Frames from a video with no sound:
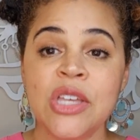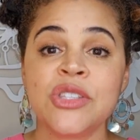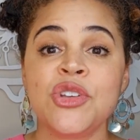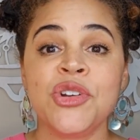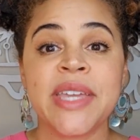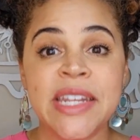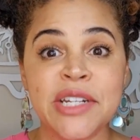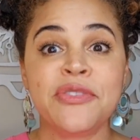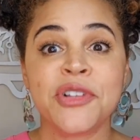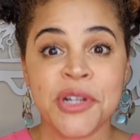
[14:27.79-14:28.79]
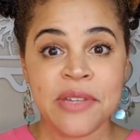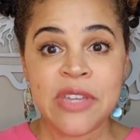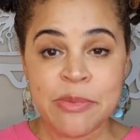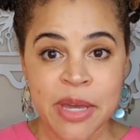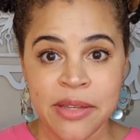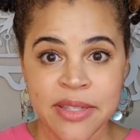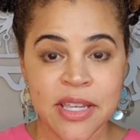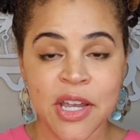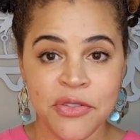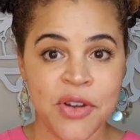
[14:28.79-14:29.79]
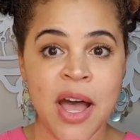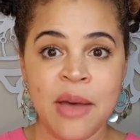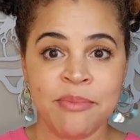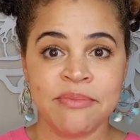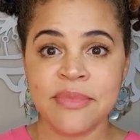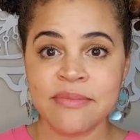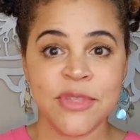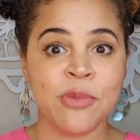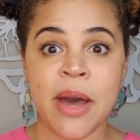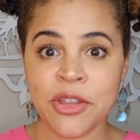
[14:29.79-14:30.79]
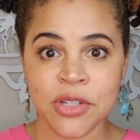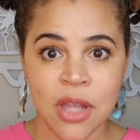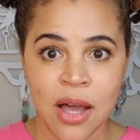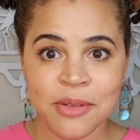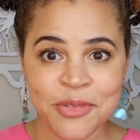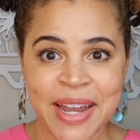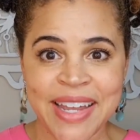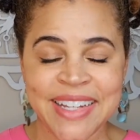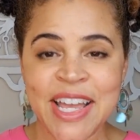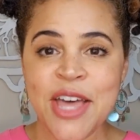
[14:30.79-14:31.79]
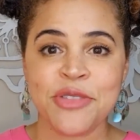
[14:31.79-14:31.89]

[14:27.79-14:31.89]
So you're getting a flurry of emails from your mother-in-law, right?